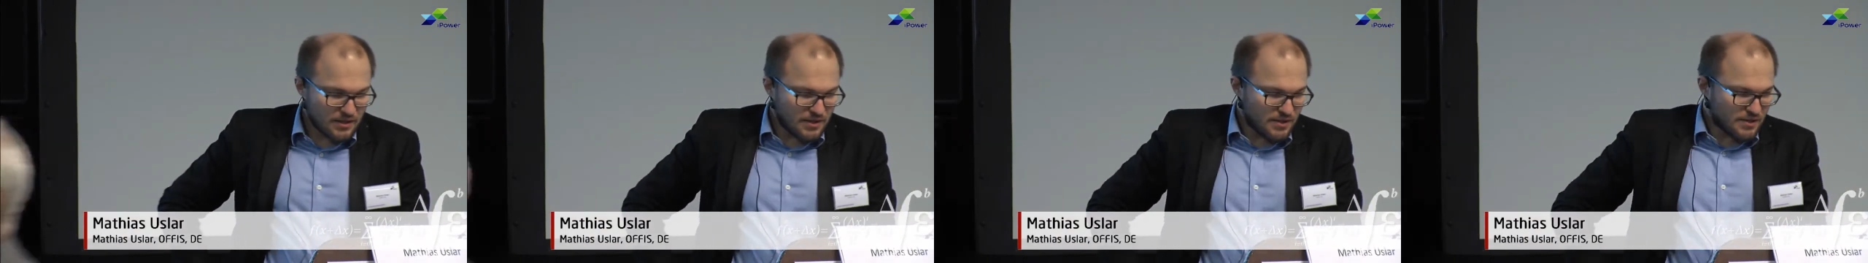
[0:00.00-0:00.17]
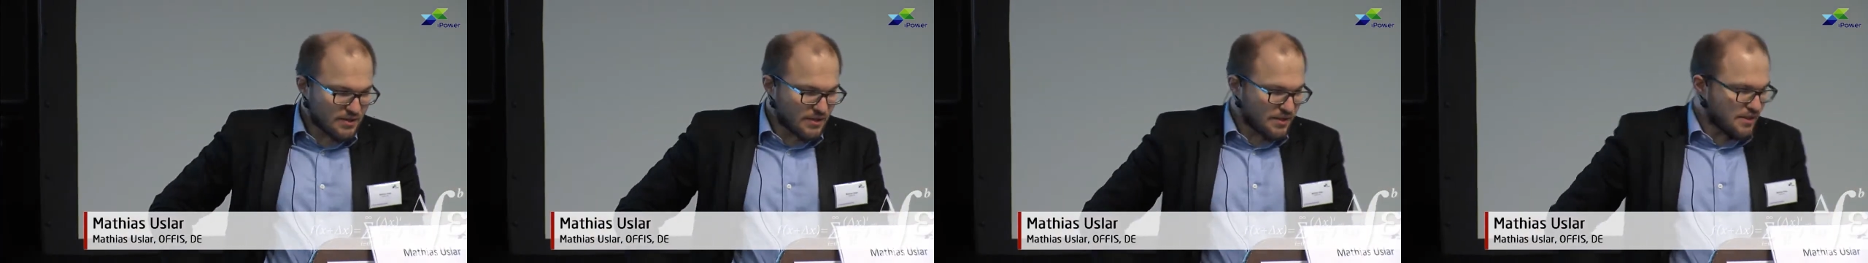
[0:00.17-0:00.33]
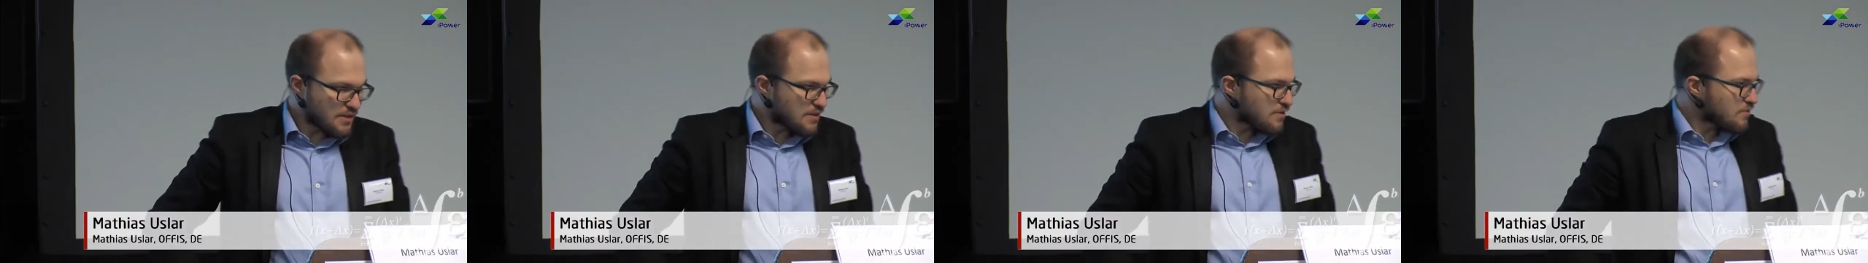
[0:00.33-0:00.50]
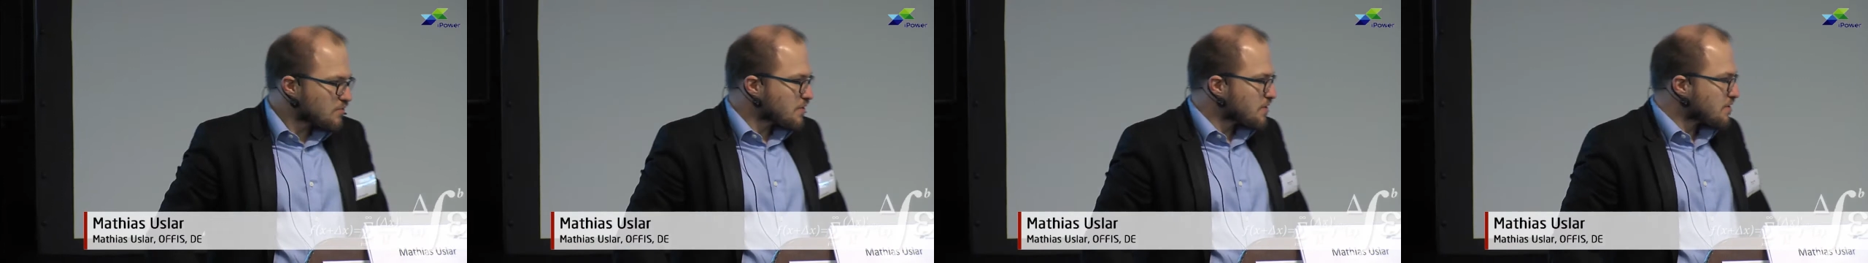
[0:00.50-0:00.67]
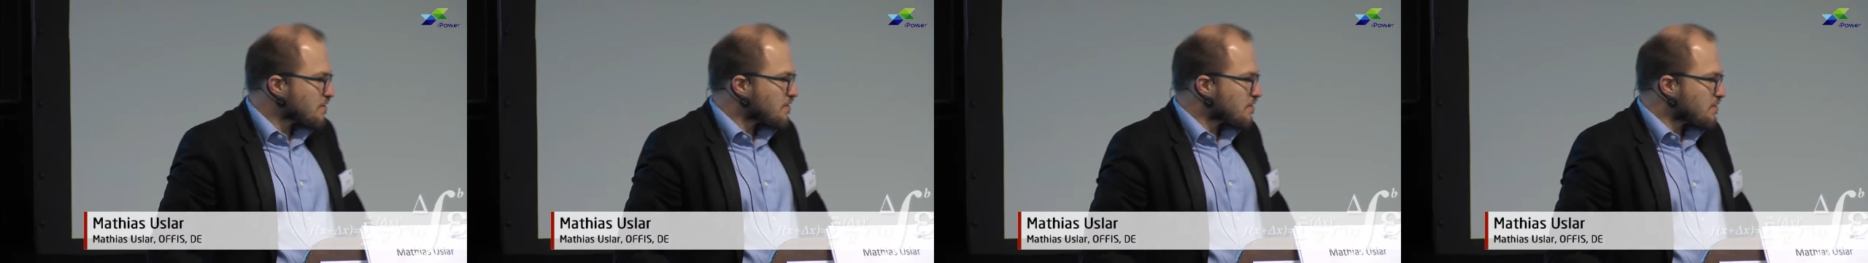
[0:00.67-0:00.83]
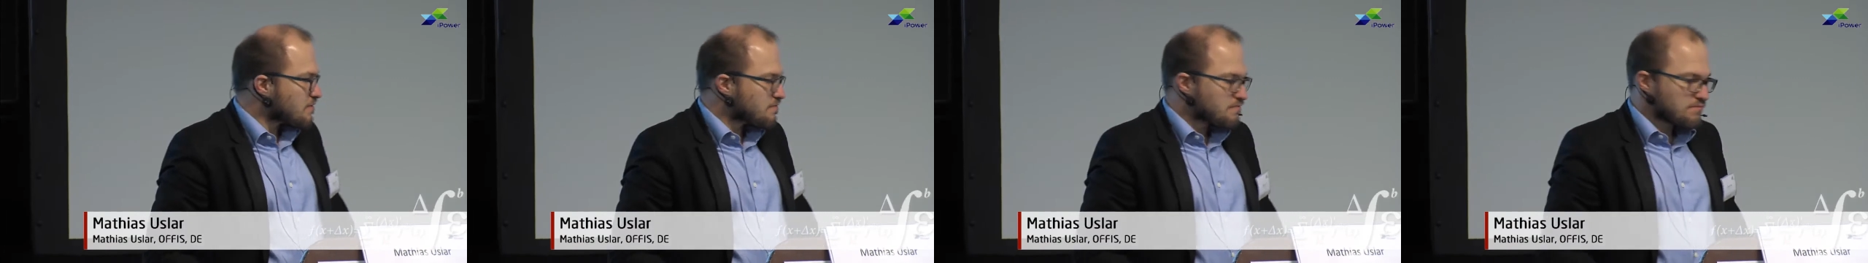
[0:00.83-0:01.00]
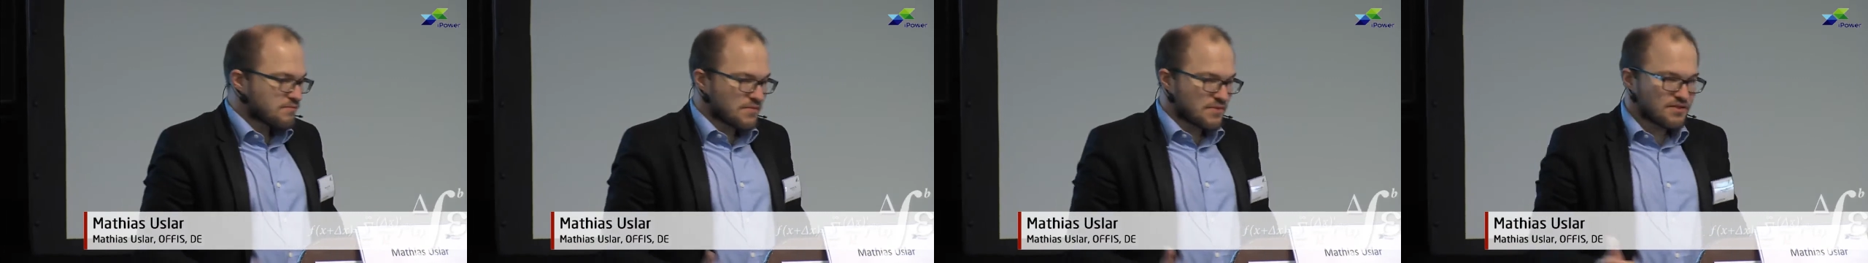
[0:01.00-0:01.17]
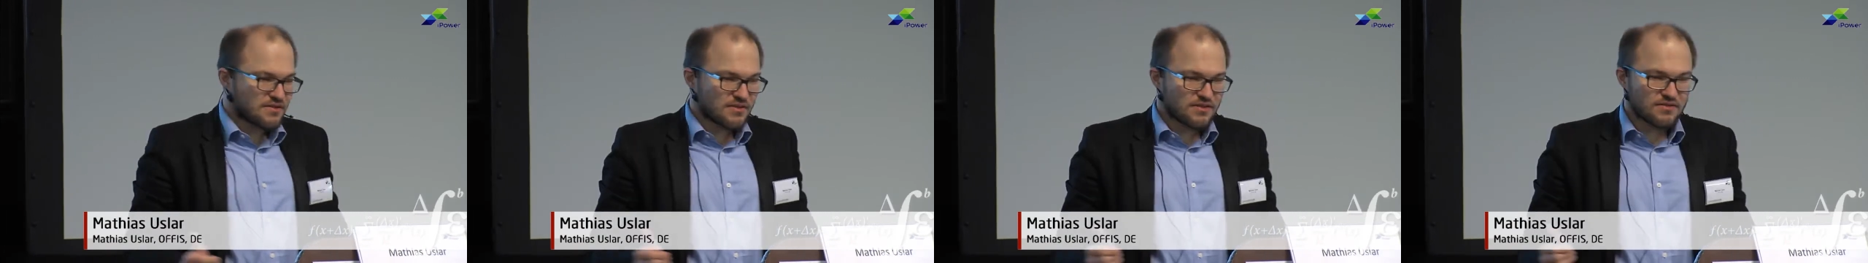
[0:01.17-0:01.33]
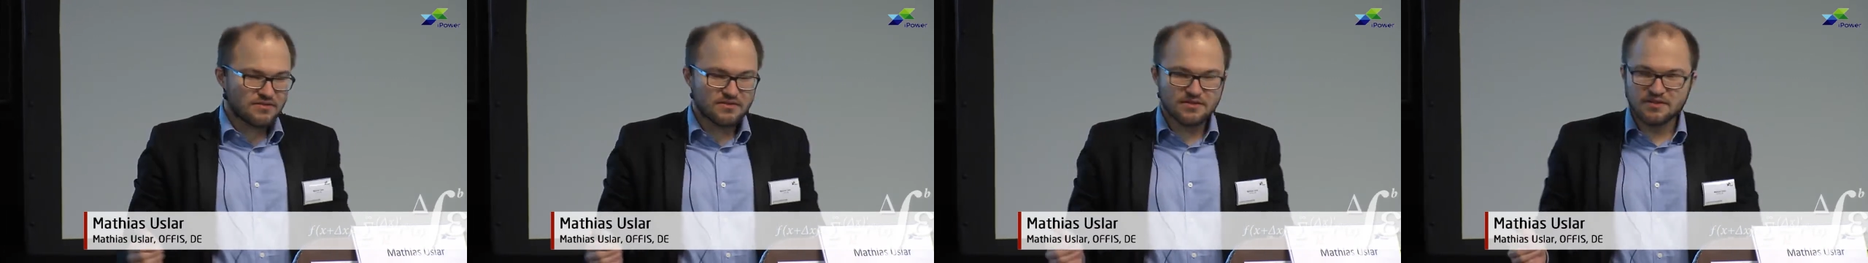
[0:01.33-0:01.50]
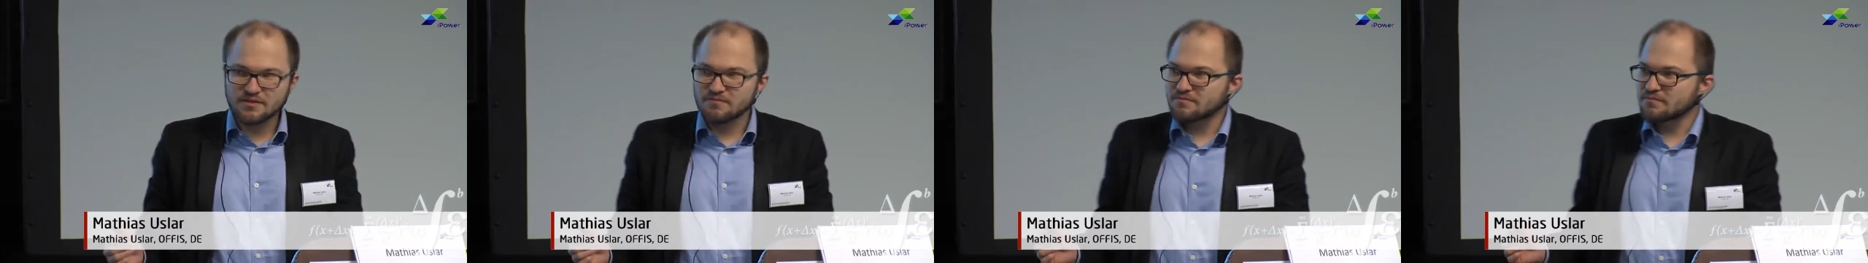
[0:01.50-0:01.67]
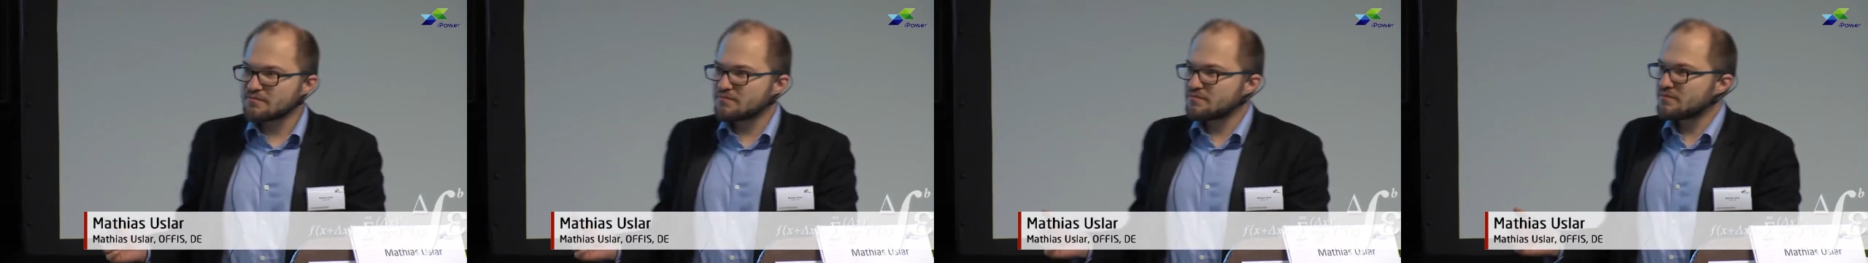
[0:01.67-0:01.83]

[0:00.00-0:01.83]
deal with, is there some